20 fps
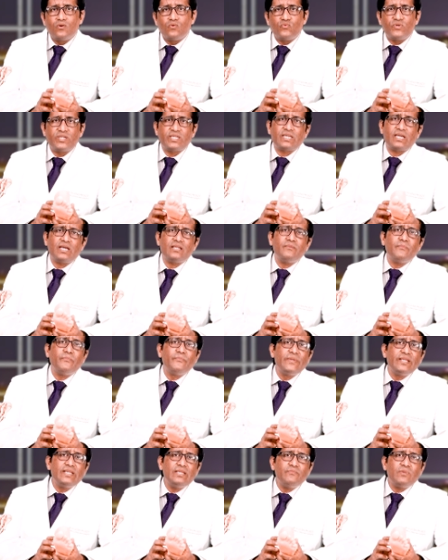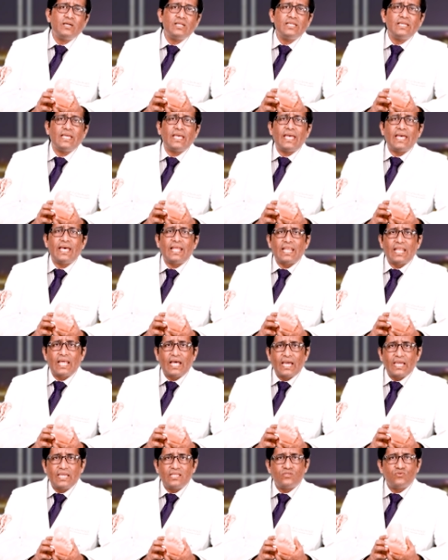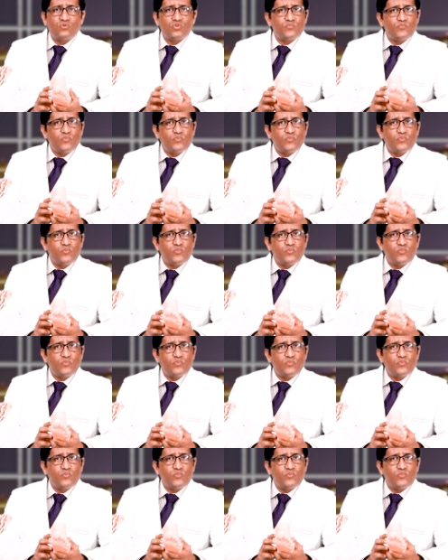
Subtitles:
we can minimally align those